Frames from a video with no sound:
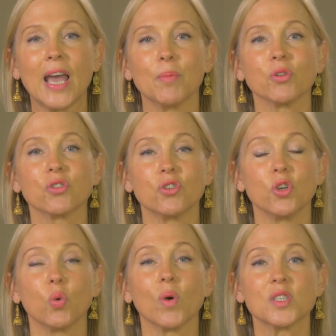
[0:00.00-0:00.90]
able to
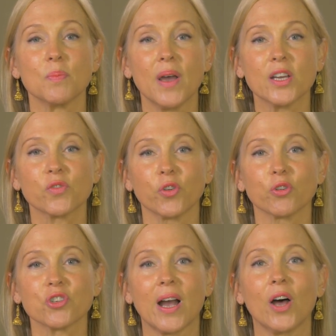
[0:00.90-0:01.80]
do what's best for
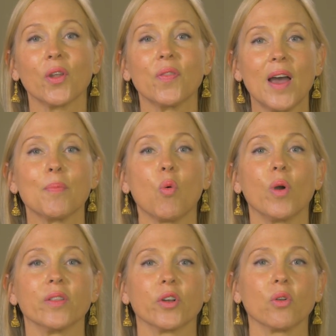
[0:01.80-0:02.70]
your child at that
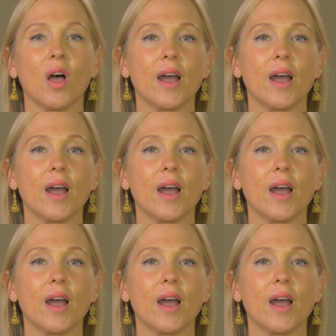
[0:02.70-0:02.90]
point in their